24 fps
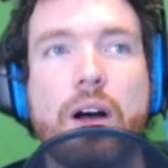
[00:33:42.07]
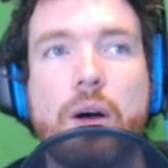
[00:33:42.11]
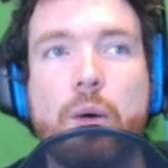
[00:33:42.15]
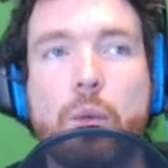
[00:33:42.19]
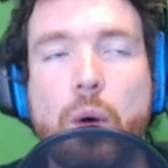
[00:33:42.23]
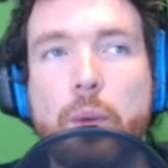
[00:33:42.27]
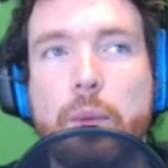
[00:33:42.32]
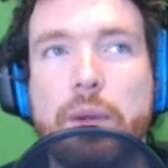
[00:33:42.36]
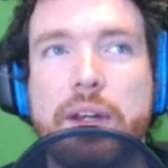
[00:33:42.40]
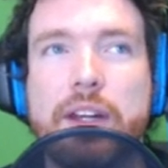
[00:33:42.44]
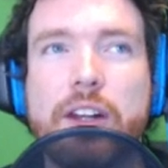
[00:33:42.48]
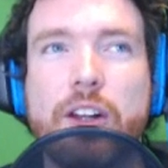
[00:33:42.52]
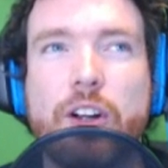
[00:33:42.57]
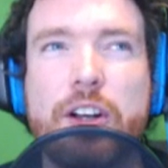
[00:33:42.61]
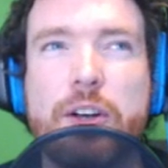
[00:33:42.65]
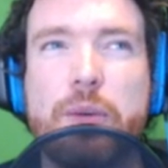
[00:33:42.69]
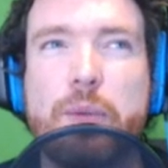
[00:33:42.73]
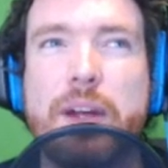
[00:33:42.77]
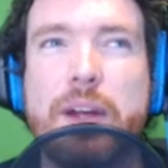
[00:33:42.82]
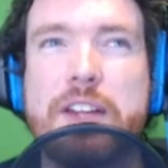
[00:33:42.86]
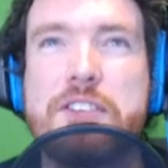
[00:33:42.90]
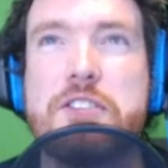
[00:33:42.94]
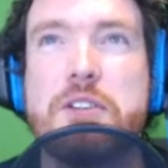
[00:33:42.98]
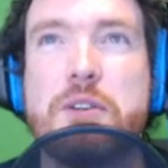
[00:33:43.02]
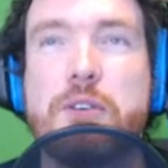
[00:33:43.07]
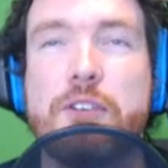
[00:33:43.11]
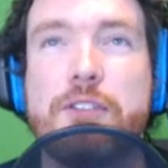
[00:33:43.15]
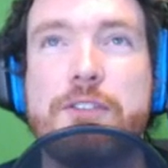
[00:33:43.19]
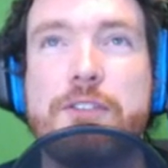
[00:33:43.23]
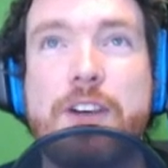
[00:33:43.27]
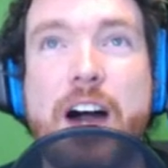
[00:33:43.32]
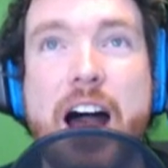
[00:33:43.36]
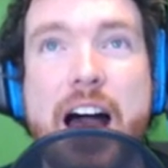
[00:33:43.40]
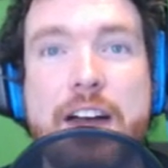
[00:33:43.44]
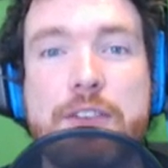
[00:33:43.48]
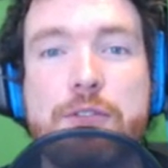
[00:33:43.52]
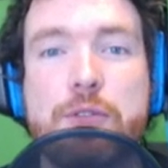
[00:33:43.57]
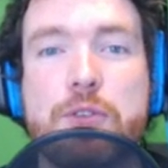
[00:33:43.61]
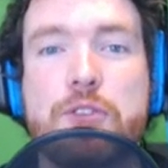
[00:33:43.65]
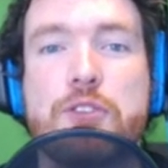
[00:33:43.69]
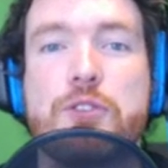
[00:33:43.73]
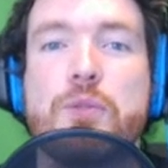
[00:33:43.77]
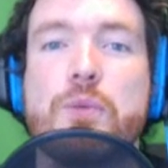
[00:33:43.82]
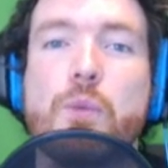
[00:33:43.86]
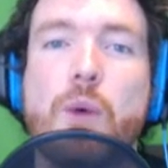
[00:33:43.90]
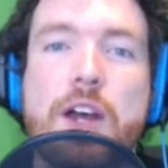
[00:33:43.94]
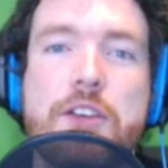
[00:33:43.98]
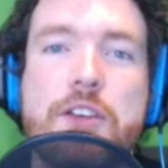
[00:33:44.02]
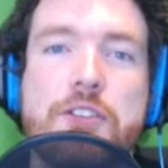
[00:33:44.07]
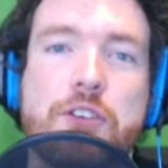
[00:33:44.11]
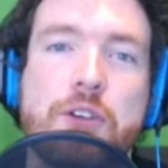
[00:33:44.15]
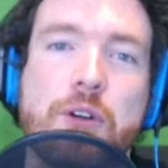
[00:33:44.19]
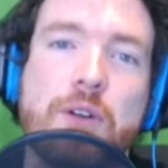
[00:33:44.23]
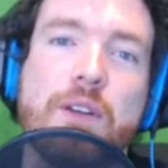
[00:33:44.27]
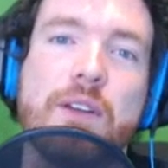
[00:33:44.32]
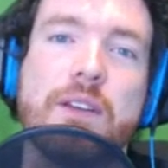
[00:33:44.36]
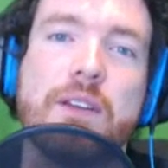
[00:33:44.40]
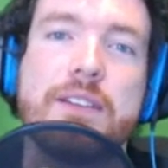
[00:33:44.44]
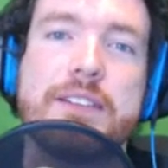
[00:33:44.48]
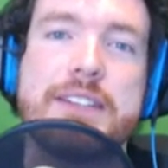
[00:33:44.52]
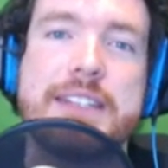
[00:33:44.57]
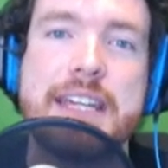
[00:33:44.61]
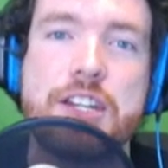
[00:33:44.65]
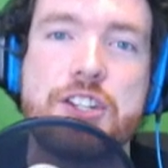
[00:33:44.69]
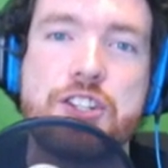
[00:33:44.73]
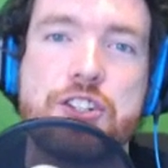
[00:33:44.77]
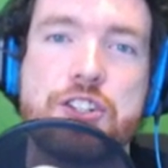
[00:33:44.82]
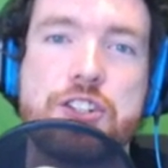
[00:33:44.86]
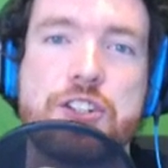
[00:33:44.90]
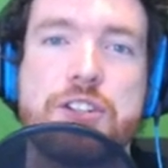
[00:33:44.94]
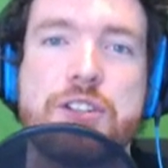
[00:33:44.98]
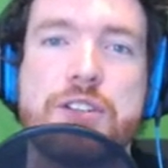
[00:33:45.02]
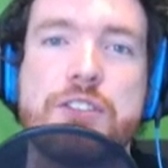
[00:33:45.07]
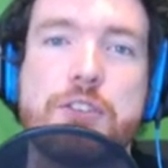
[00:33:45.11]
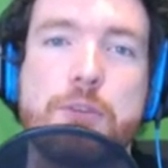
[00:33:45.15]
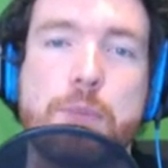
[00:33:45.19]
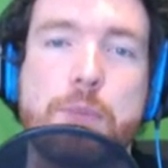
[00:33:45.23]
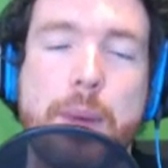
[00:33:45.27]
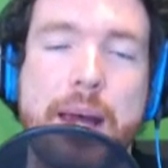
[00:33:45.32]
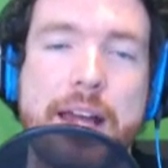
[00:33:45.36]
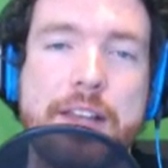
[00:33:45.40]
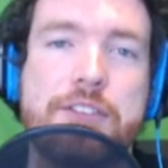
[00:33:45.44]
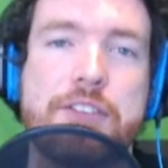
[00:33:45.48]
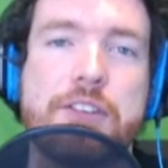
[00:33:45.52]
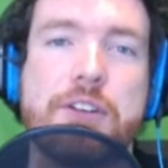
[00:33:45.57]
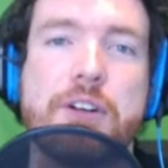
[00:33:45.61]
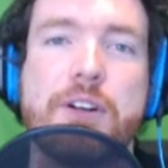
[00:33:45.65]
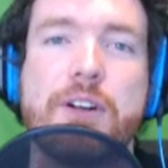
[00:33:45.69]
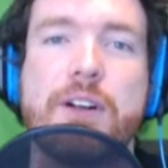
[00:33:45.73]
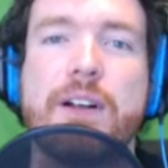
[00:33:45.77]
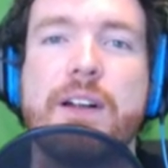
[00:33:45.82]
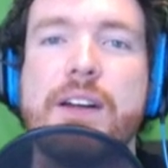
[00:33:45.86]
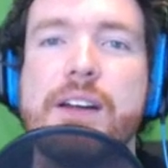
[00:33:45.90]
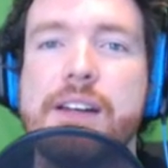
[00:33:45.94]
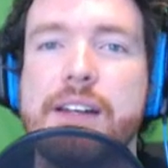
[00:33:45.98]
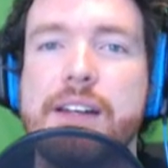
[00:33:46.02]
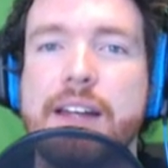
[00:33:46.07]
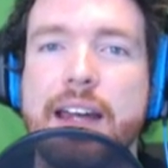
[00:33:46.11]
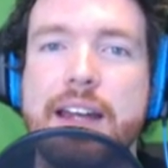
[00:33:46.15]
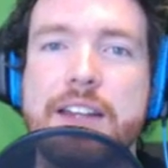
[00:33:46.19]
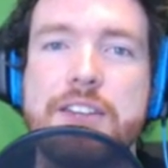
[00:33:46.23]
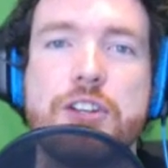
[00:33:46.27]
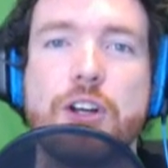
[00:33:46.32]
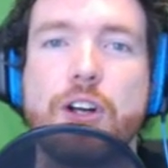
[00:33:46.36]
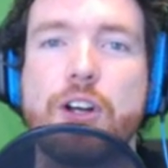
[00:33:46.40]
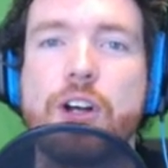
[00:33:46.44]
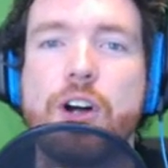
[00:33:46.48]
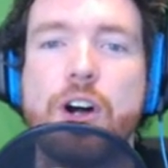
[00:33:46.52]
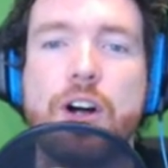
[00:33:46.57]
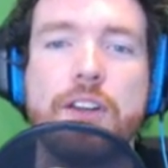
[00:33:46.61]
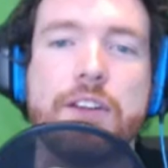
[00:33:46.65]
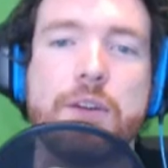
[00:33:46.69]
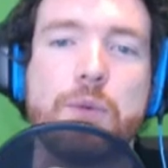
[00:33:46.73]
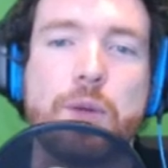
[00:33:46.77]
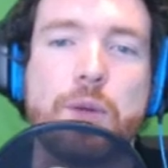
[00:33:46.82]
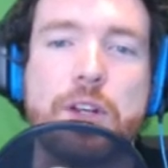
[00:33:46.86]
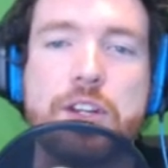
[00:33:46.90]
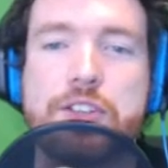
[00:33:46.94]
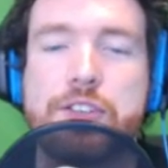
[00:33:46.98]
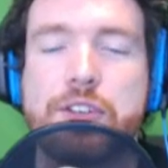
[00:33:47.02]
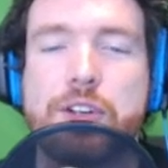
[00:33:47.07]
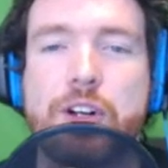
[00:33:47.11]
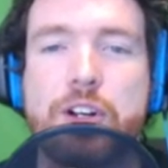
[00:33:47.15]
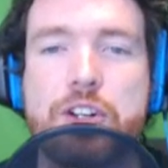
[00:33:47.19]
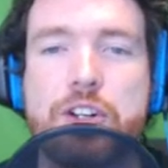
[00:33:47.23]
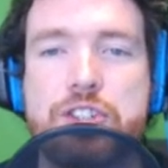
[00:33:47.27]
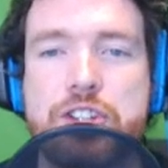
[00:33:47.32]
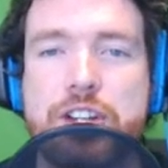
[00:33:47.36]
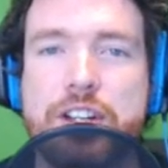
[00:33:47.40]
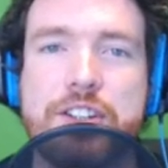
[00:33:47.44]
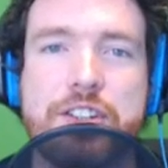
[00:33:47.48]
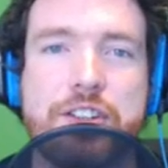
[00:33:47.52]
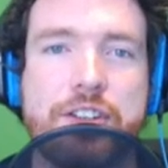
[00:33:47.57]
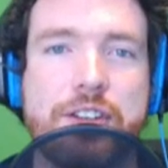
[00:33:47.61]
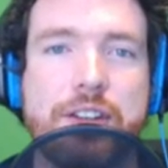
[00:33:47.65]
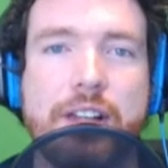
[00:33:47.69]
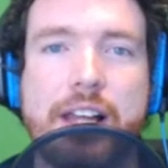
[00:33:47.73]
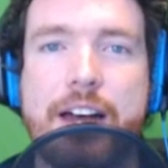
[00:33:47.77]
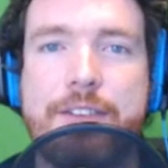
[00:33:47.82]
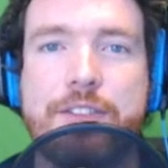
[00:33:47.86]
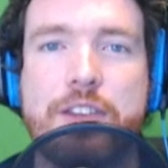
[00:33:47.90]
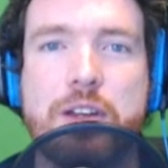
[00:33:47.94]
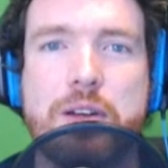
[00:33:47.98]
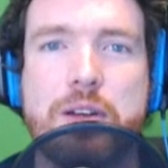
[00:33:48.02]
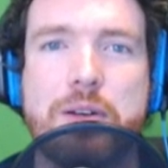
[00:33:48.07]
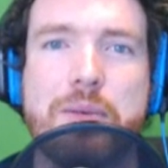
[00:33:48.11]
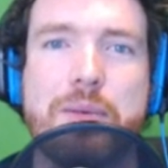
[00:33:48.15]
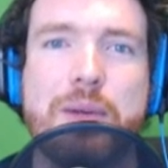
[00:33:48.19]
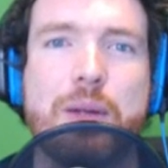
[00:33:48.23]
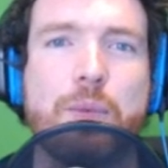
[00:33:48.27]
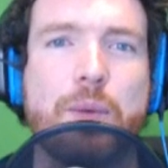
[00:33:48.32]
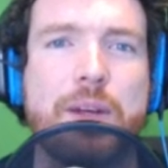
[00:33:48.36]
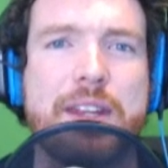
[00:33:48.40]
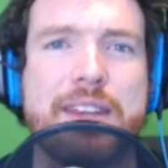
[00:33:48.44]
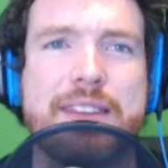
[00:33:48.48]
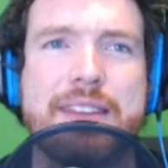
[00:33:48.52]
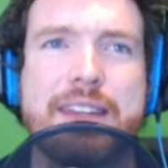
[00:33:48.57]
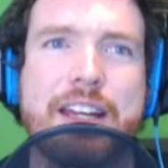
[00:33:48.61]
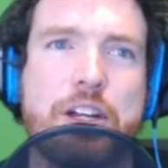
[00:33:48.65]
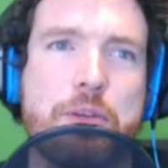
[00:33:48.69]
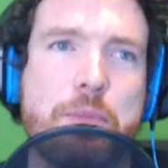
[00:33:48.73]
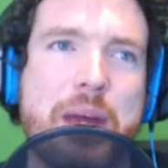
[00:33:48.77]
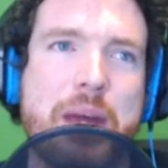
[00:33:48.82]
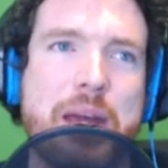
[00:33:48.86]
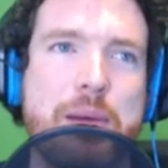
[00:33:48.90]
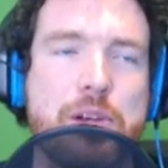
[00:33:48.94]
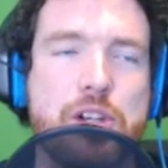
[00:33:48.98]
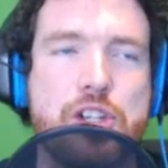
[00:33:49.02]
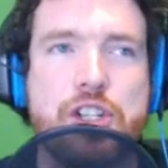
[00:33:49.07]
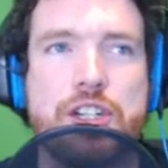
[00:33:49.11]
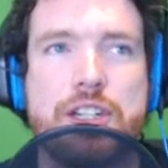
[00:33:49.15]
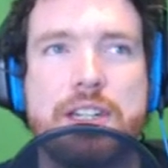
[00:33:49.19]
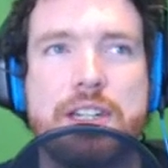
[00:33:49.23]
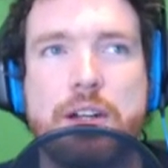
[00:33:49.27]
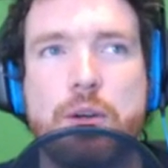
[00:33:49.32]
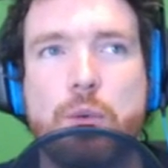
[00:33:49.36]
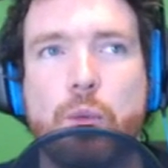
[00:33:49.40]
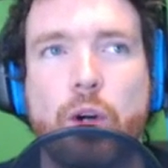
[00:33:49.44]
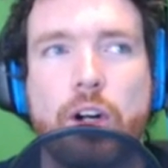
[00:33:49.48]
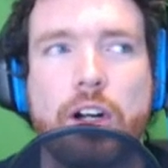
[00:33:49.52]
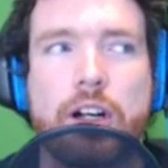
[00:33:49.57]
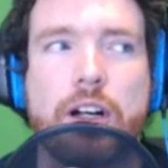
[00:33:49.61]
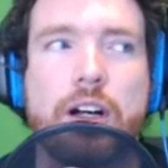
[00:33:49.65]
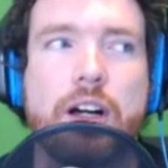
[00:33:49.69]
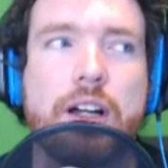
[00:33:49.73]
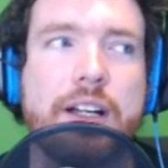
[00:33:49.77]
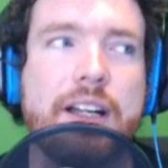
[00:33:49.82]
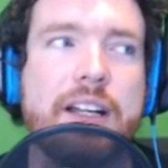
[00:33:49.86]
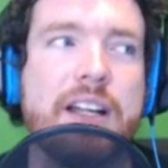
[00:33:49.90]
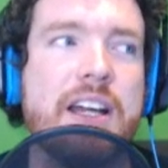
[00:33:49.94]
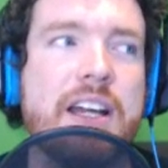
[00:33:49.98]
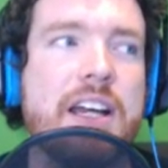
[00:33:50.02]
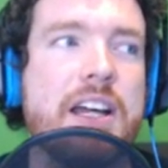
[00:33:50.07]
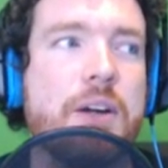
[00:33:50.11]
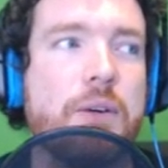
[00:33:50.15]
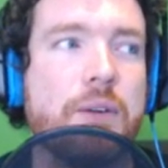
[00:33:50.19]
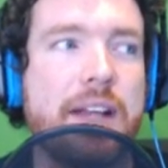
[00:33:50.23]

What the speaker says: What we learned in Resident Evil 5 was Wesker ditched Spencer and took all the research and just left him, and we think maybe she didn't work on it.